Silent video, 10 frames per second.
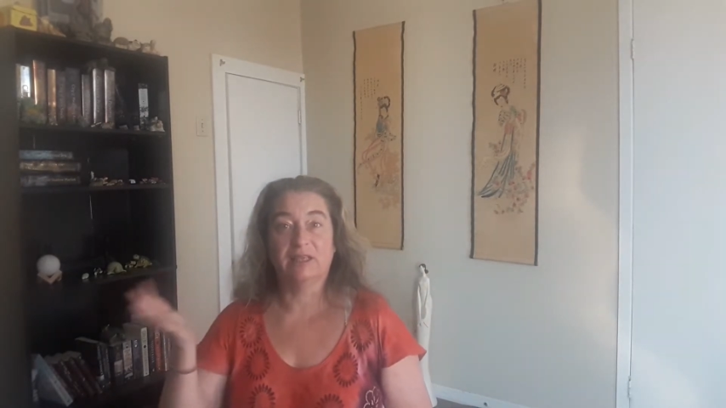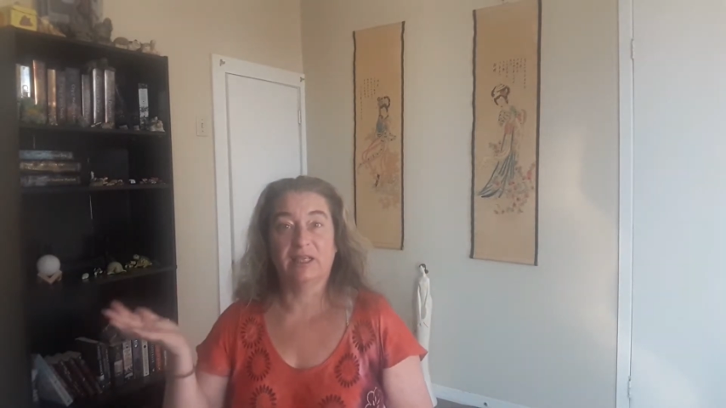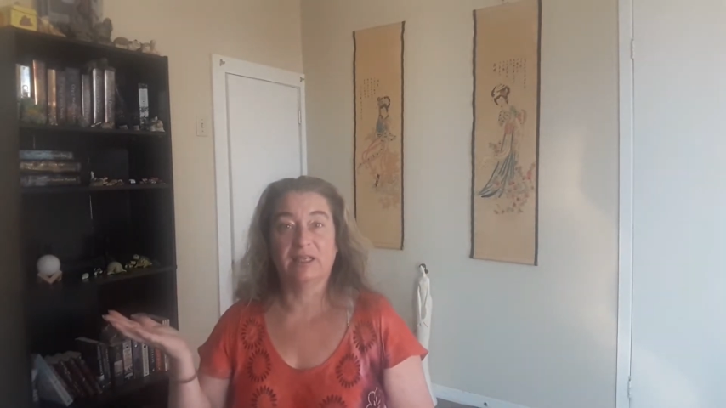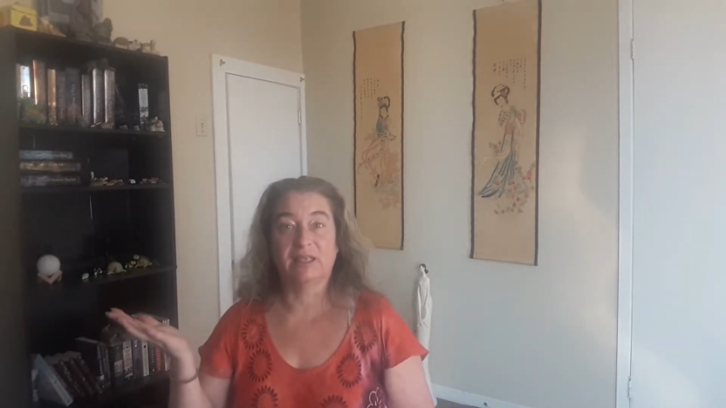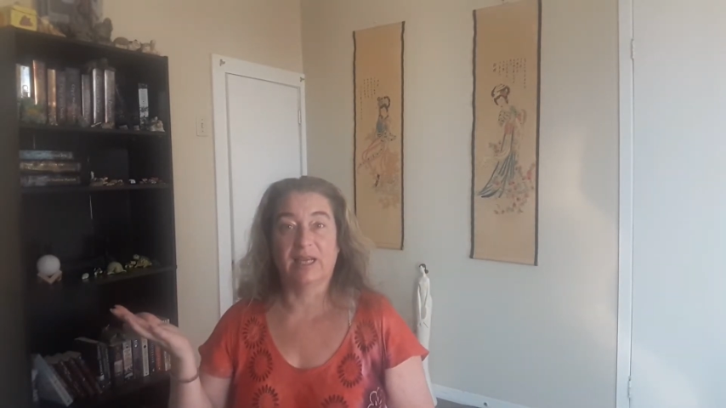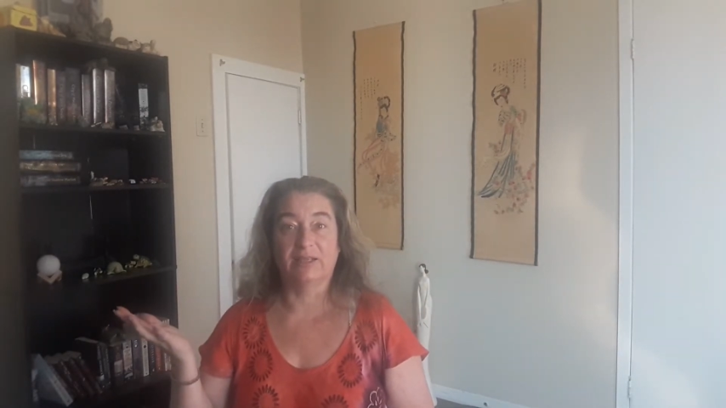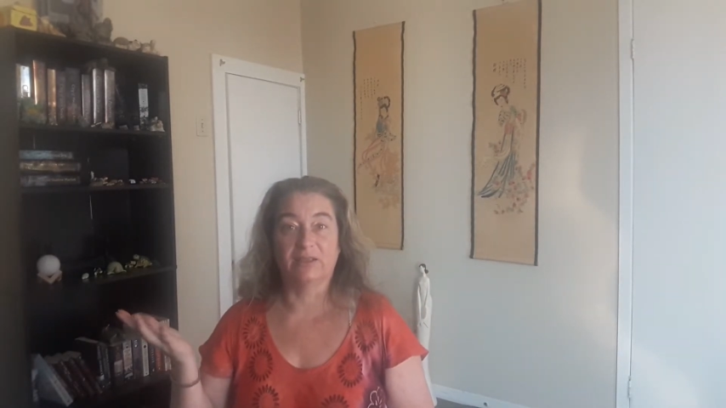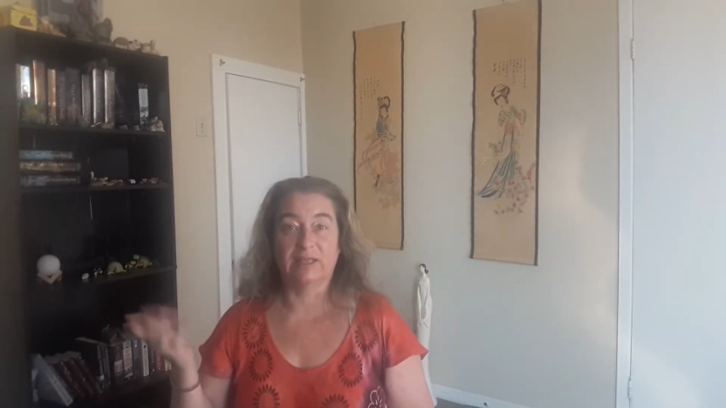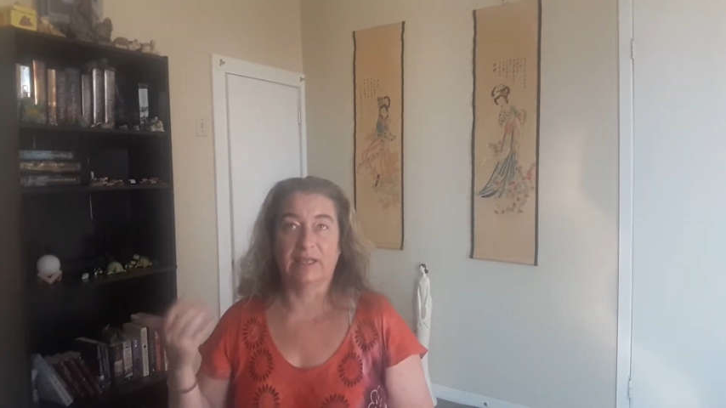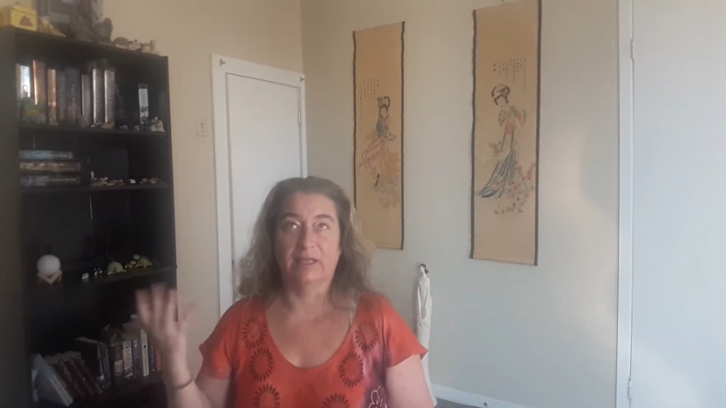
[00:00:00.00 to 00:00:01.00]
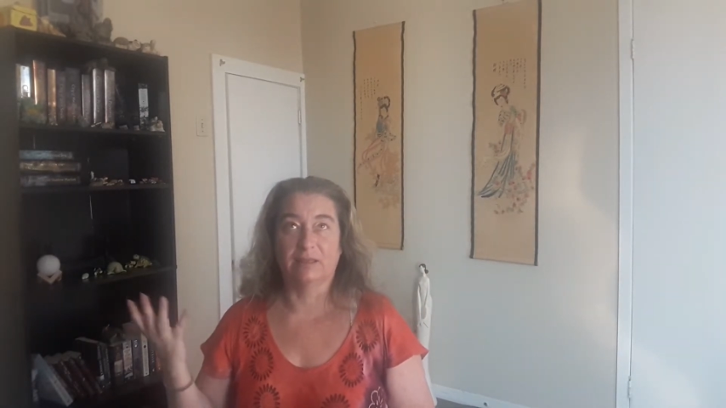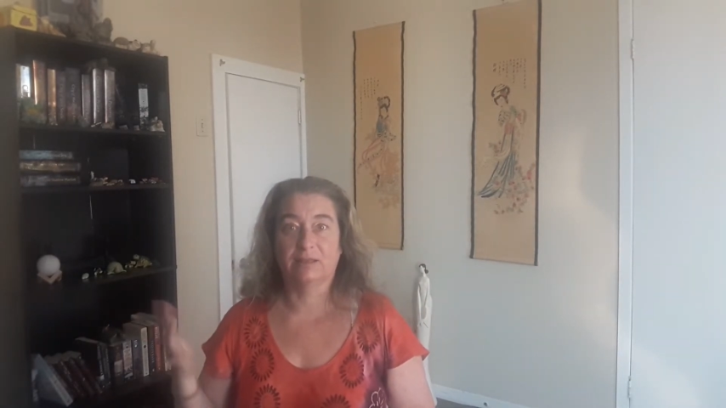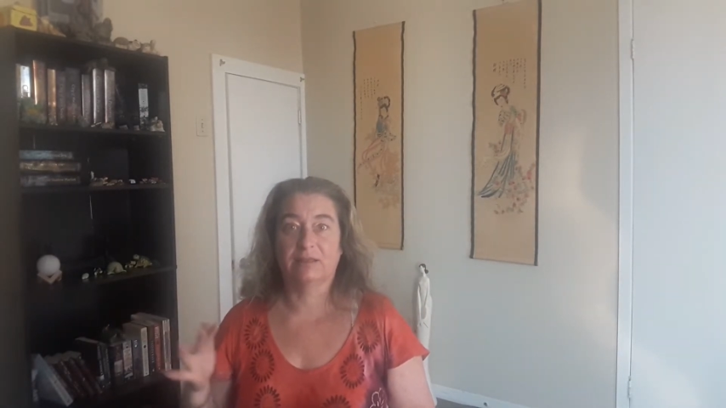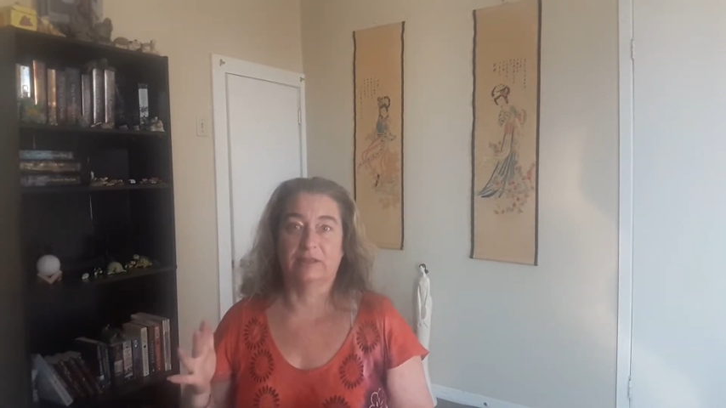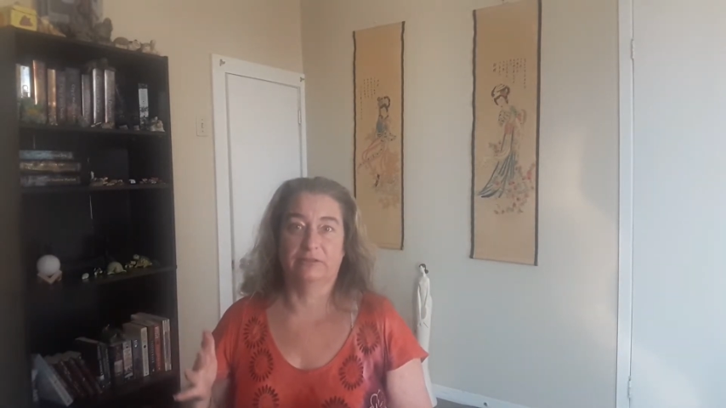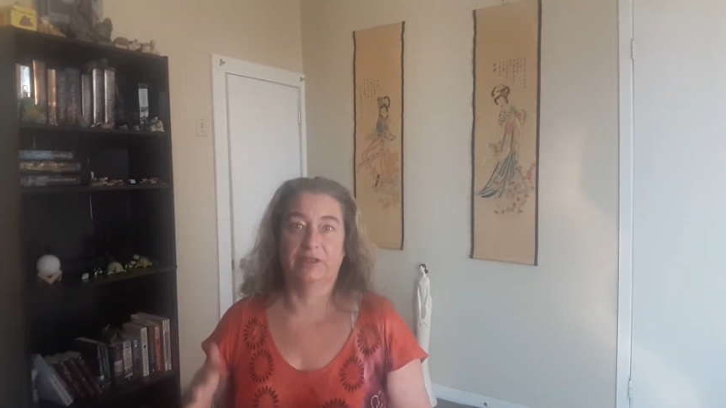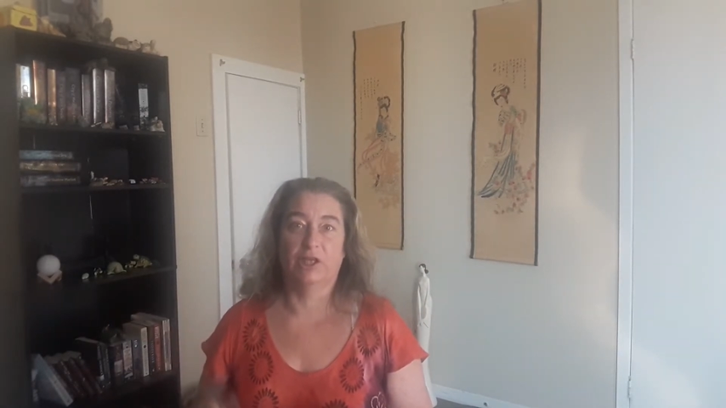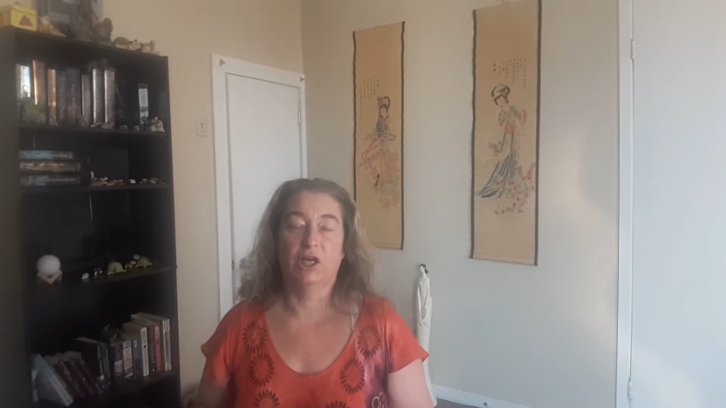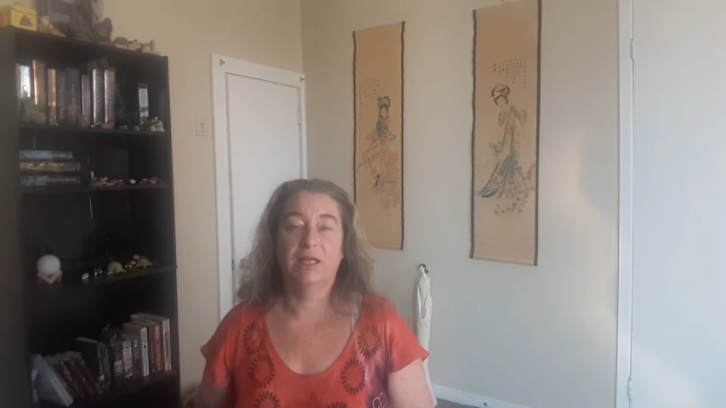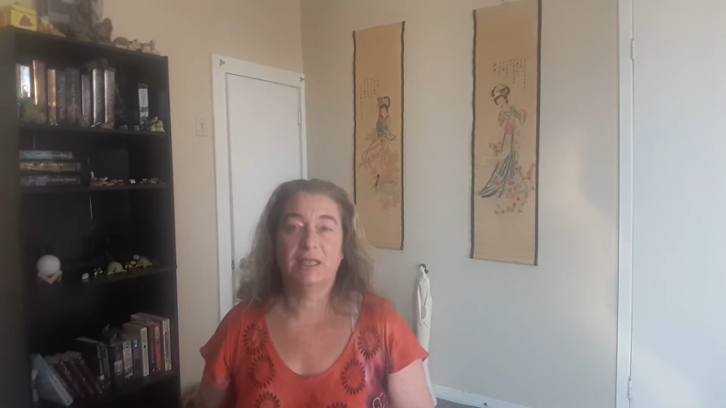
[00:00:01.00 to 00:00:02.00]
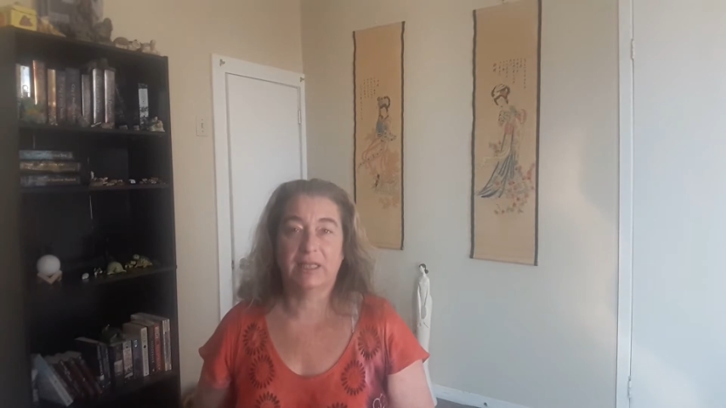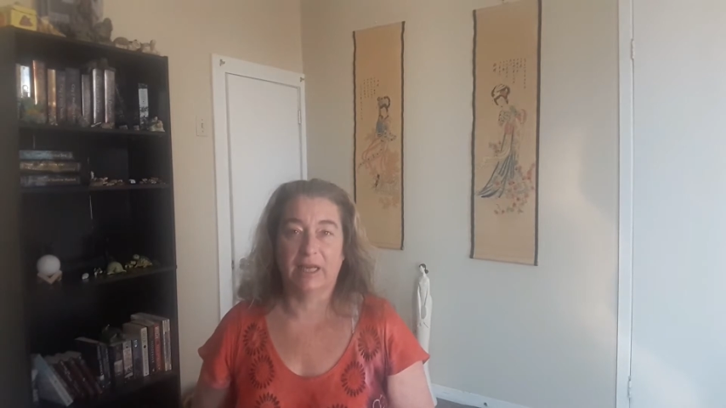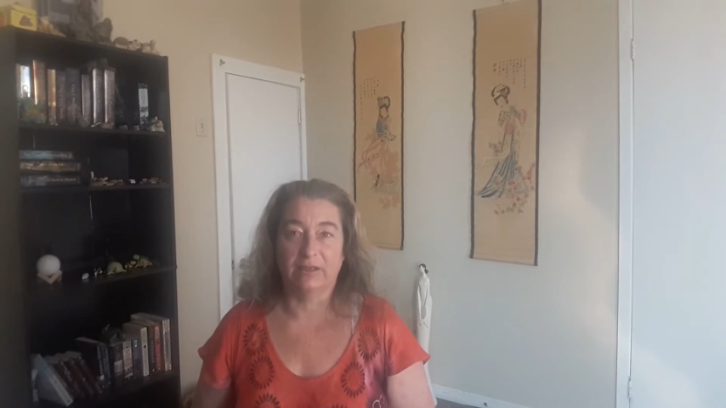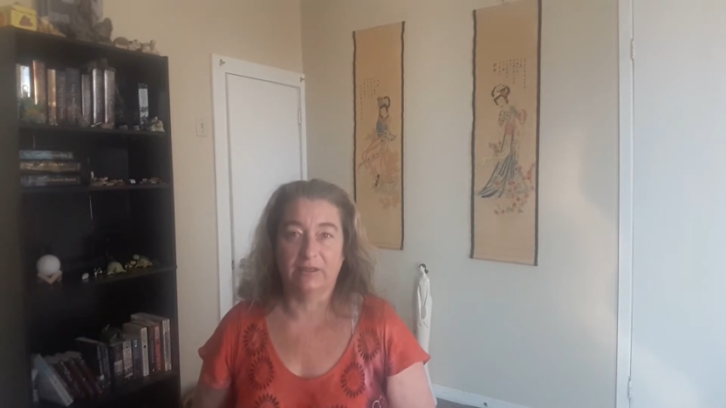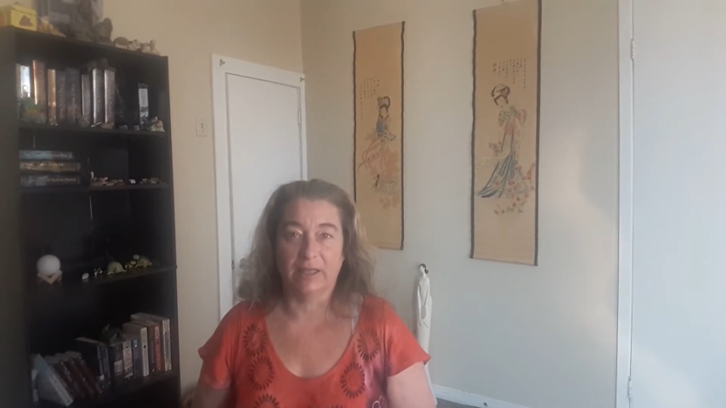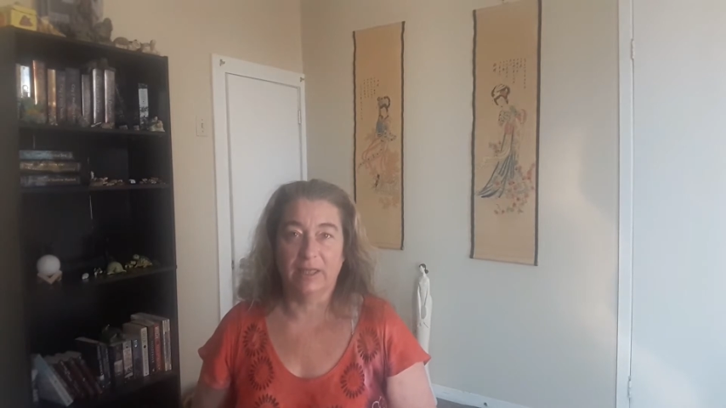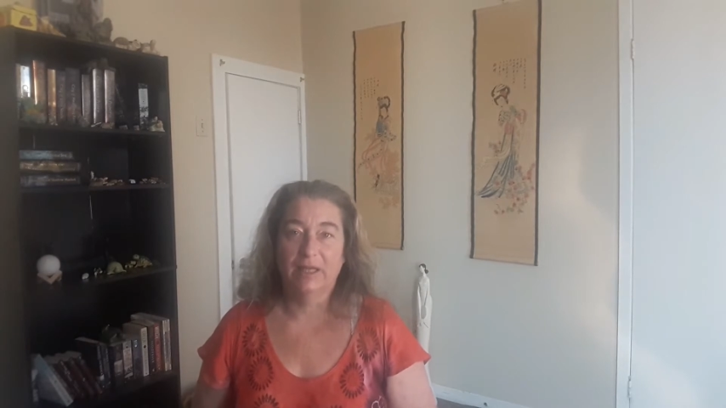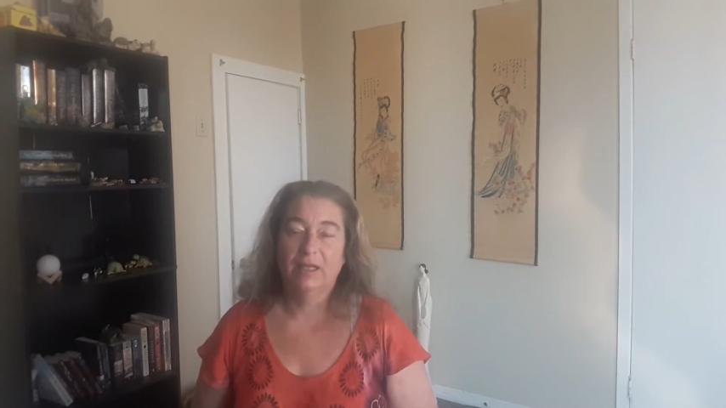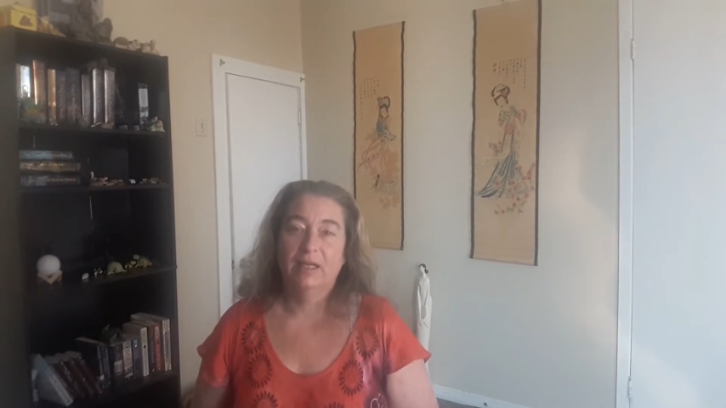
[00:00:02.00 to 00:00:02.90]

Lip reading: Today's Saturday, hence Silvi on Saturday.